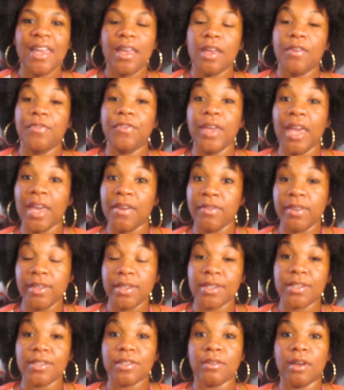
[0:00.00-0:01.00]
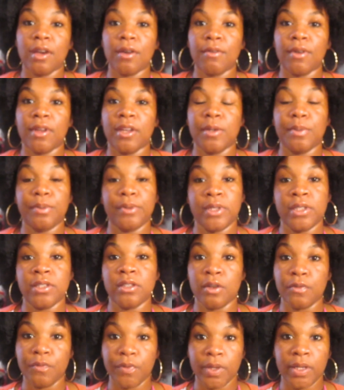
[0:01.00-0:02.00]
If you haven't done so already, please
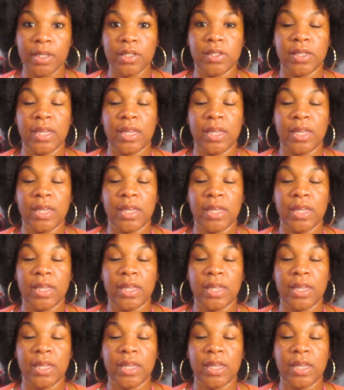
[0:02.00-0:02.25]
don't forget